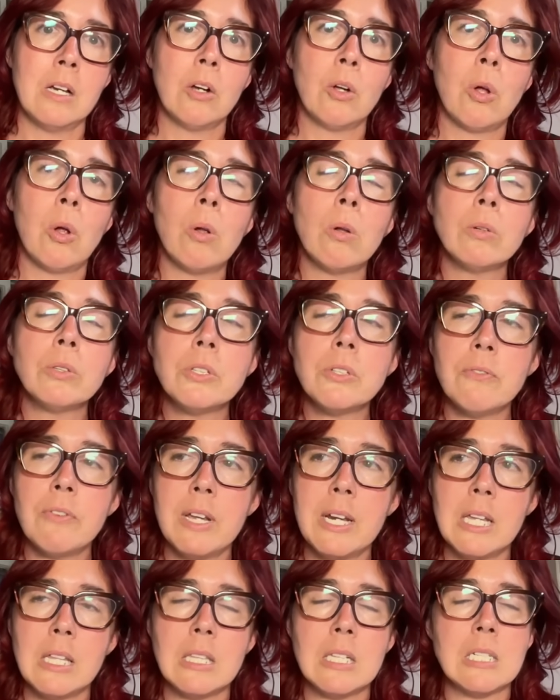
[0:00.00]

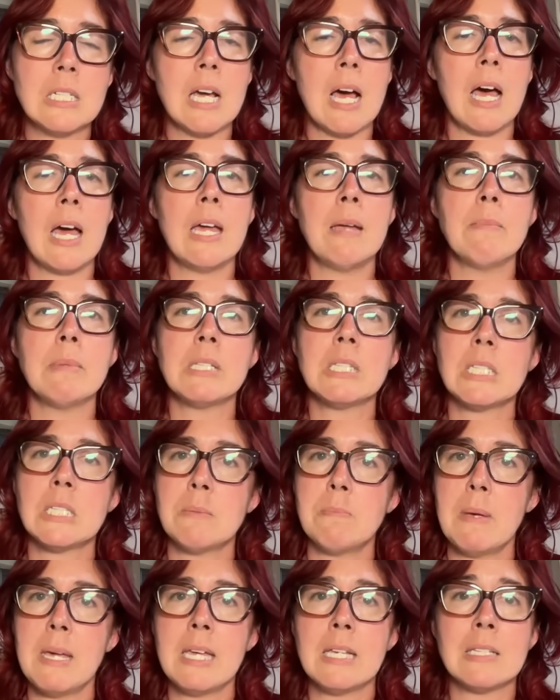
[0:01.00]
Cultivating the time and
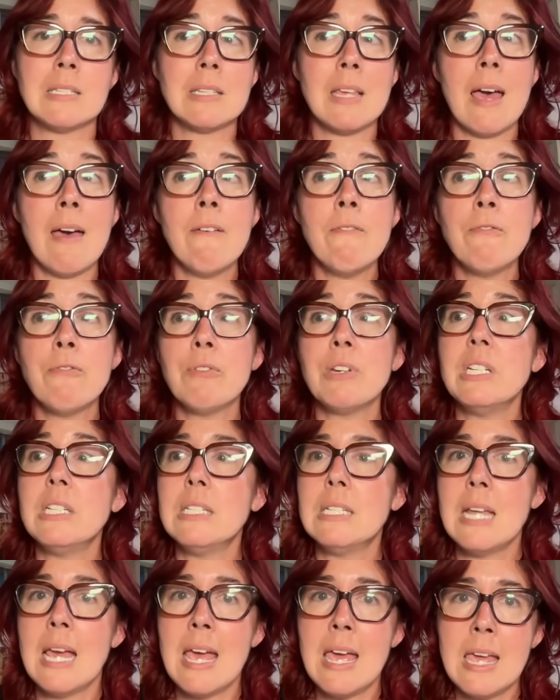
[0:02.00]
space every
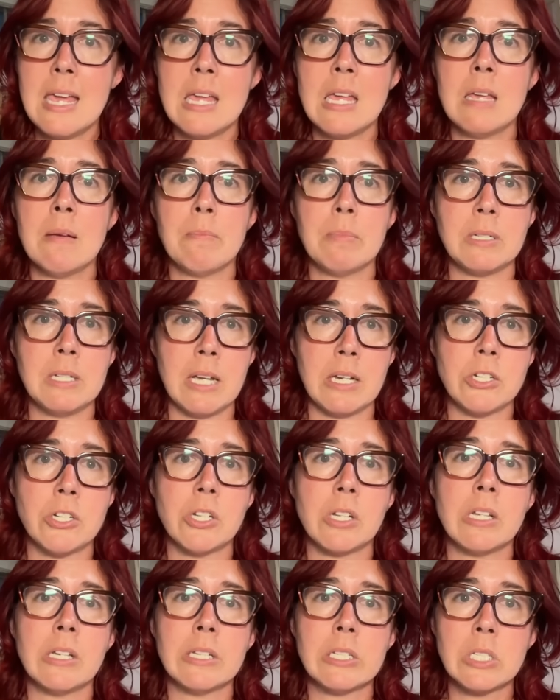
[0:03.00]
day,
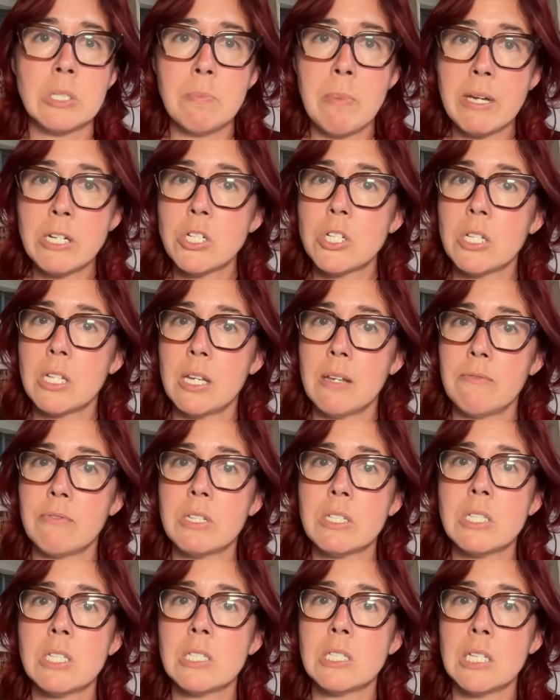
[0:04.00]
potentially, especially if
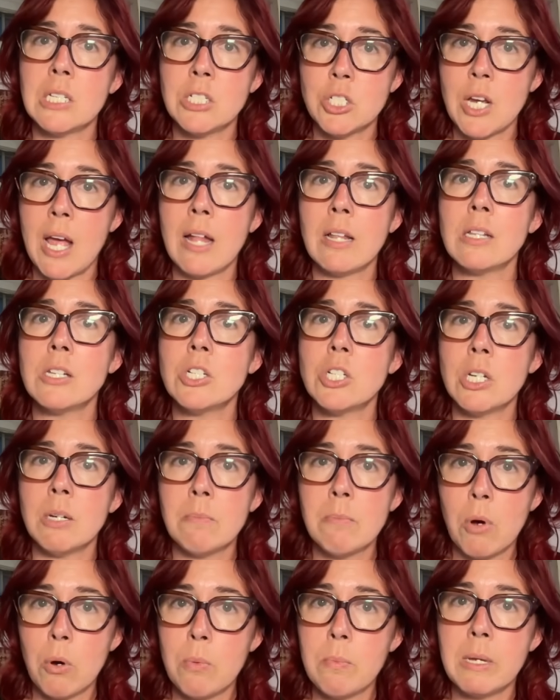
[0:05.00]
this is a
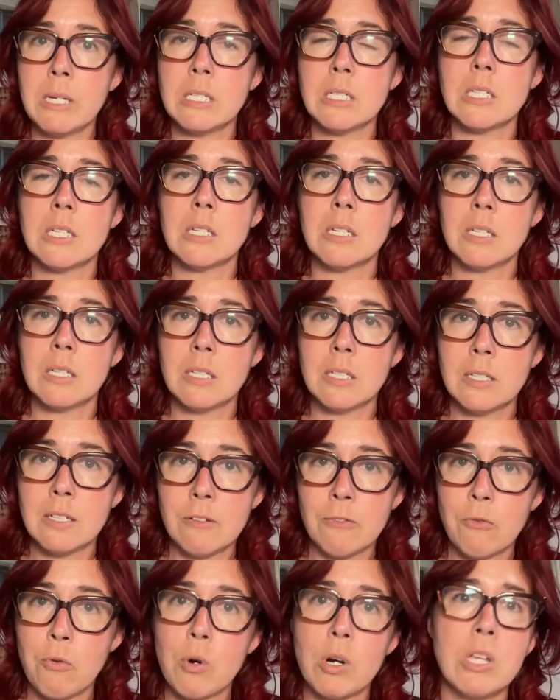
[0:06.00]
challenging moment
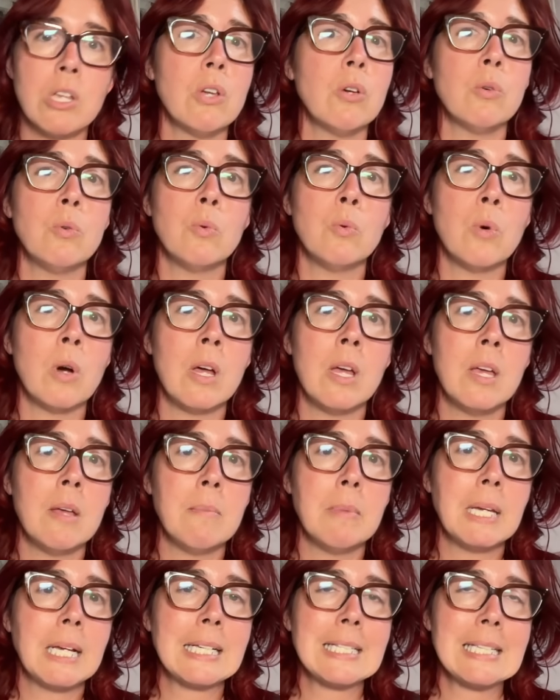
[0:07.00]
for you,
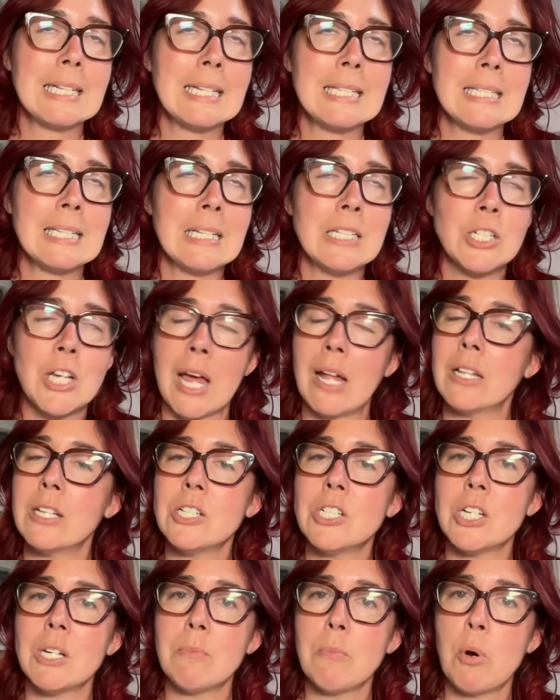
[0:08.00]
because it is a
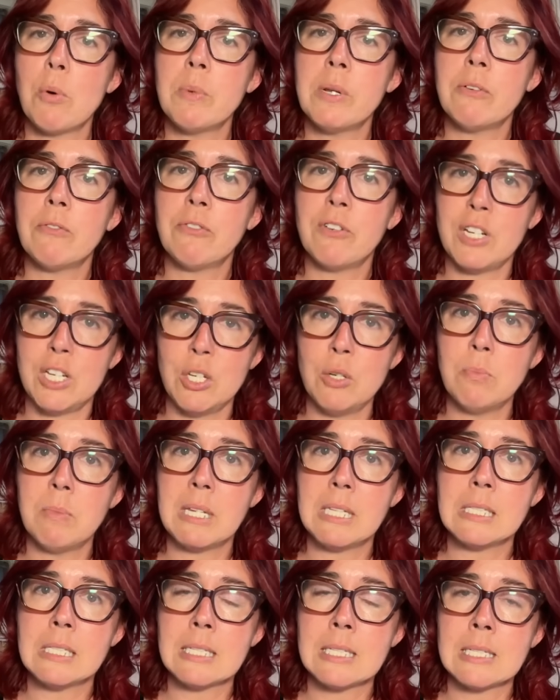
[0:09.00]
challenging moment for
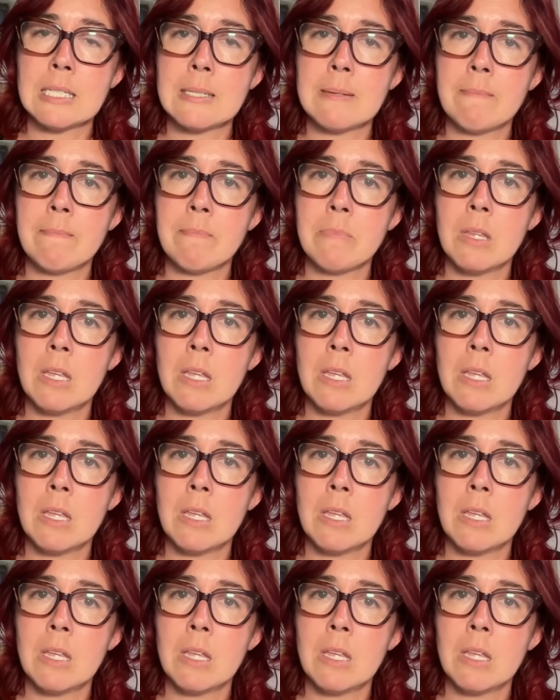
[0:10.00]
humans.